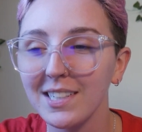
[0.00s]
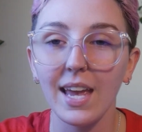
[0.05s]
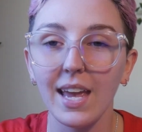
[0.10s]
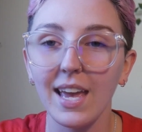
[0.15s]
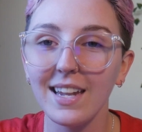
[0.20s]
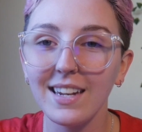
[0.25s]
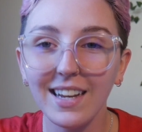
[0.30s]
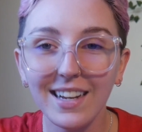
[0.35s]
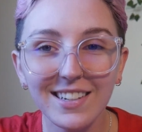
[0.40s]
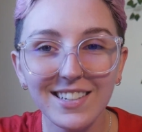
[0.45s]

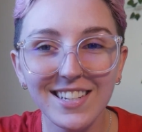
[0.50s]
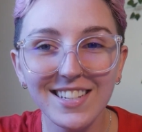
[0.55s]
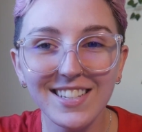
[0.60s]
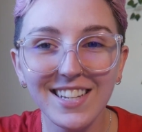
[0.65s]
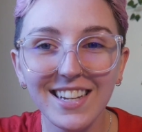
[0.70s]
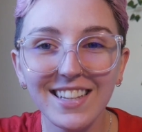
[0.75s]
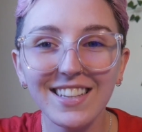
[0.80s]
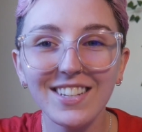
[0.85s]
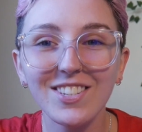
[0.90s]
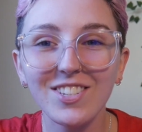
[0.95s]
And not to
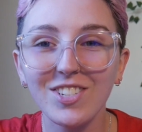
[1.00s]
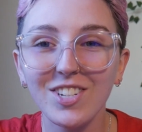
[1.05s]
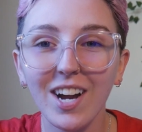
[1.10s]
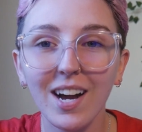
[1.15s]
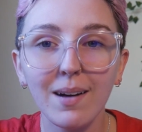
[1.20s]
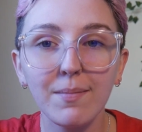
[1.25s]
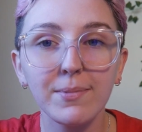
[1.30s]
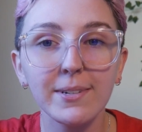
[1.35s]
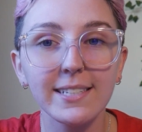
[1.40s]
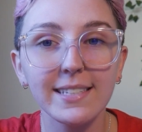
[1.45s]
say this
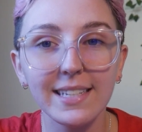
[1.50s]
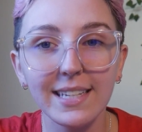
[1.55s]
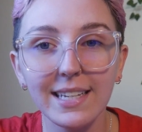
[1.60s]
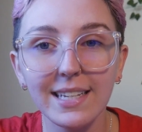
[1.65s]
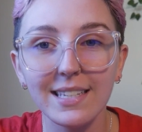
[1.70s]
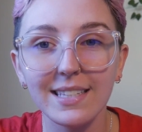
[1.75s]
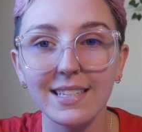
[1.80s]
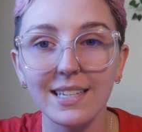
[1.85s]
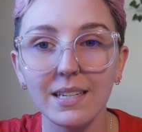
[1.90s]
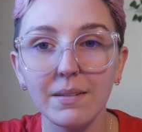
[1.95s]
job was
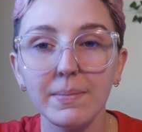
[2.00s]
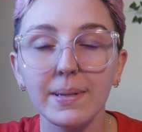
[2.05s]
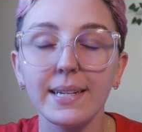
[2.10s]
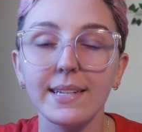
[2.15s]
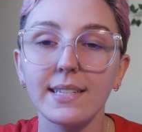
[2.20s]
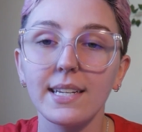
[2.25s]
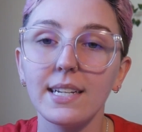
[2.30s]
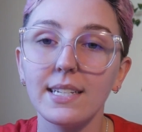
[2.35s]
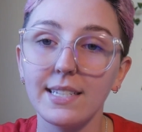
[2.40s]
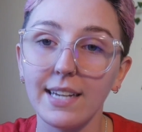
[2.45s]
easy,
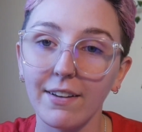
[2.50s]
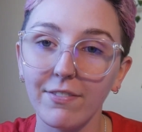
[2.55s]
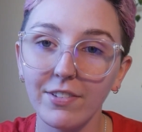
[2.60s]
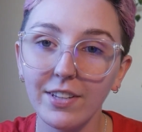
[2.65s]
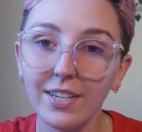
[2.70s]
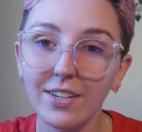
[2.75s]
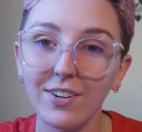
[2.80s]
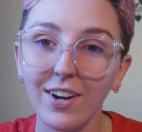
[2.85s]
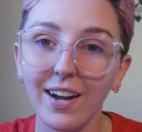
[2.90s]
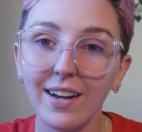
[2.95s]
because I
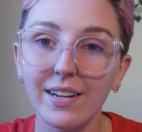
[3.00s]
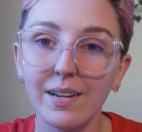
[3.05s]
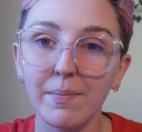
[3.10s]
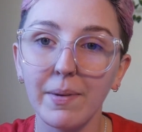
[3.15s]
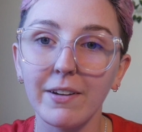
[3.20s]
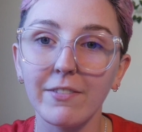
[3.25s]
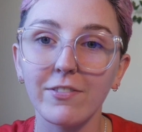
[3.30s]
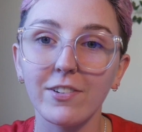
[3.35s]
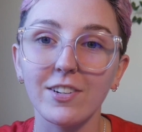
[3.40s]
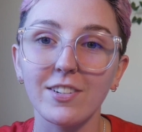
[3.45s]
definitely cried on
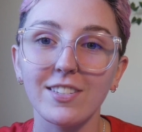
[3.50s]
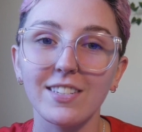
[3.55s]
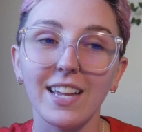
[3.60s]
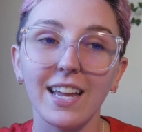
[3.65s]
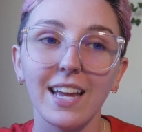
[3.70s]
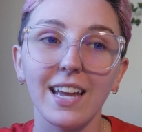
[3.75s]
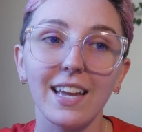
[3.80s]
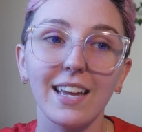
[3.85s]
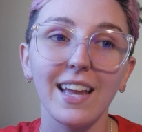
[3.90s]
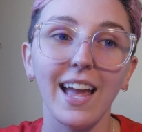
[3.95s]
my first
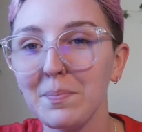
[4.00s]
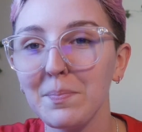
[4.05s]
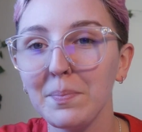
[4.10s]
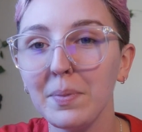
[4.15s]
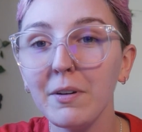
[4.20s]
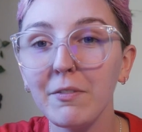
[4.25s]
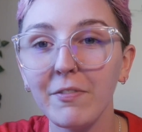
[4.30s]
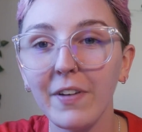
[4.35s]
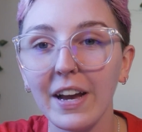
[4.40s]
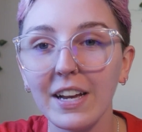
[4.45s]
day,
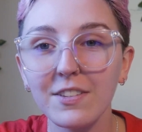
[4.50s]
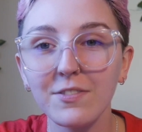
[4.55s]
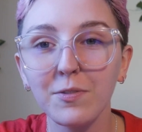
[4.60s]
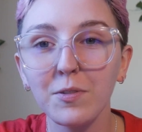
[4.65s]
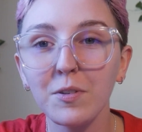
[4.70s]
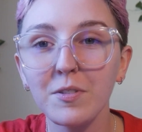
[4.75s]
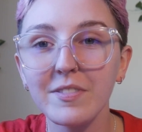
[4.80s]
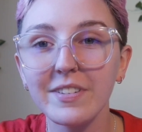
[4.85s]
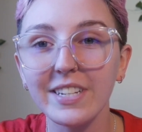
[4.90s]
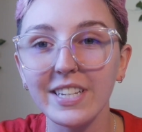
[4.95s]
but fast
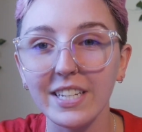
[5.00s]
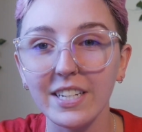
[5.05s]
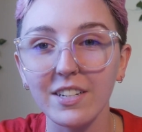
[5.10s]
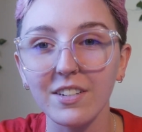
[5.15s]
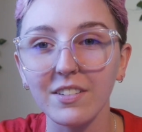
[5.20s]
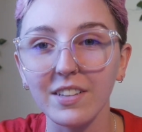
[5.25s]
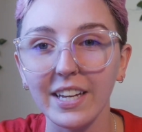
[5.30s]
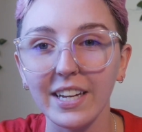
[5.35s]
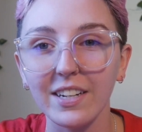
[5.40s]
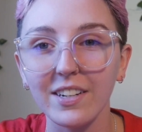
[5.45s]
forward a
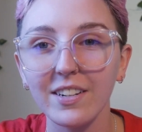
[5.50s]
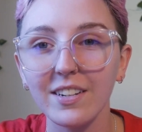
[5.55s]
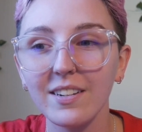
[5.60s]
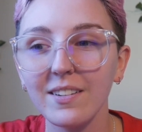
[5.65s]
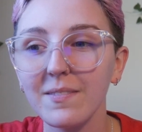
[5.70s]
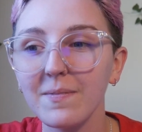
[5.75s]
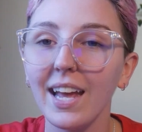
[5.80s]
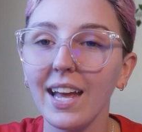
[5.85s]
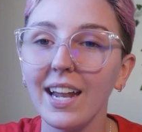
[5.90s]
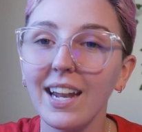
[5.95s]
year
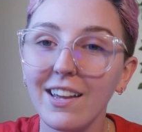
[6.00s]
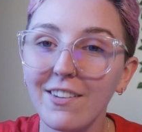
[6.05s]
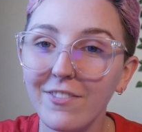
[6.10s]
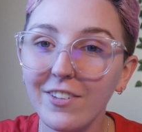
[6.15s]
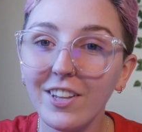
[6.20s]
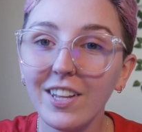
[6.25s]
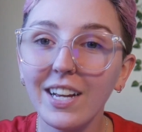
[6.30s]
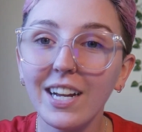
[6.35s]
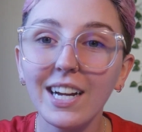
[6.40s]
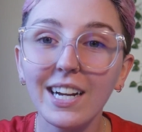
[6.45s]
later, and I
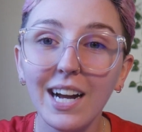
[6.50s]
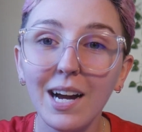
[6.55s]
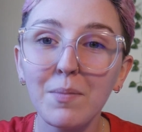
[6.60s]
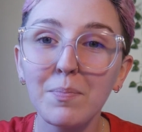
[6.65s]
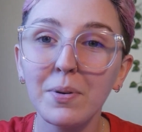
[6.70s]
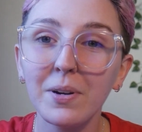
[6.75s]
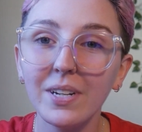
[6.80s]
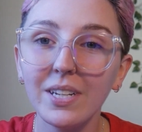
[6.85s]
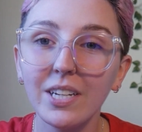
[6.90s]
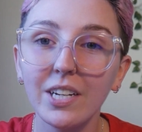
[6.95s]
feel like I got
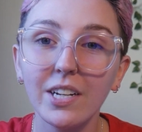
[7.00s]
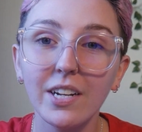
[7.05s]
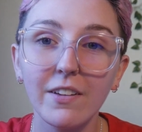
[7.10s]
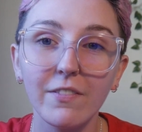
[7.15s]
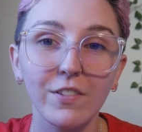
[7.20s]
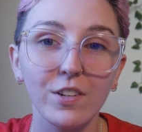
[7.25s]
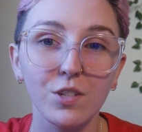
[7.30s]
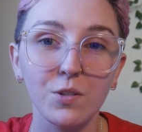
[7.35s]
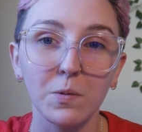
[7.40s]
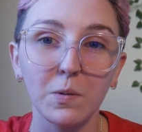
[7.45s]
pretty good at
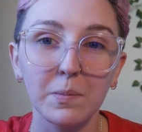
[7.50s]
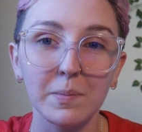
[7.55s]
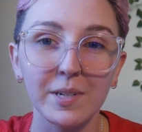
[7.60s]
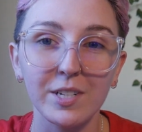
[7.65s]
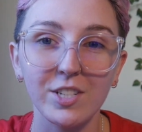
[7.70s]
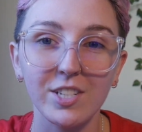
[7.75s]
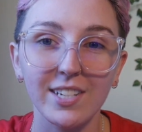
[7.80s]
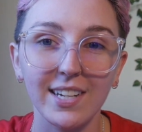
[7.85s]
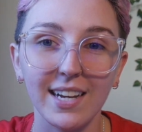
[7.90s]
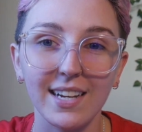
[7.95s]
visual
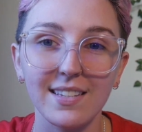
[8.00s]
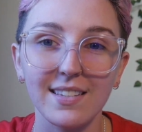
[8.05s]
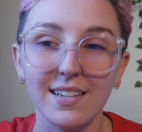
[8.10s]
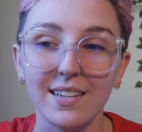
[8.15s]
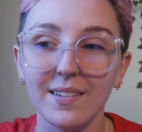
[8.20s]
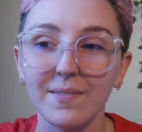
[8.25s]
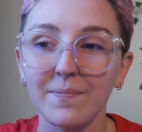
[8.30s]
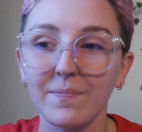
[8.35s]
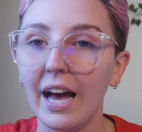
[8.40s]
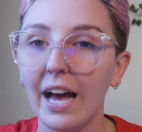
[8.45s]

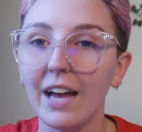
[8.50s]
merchandising.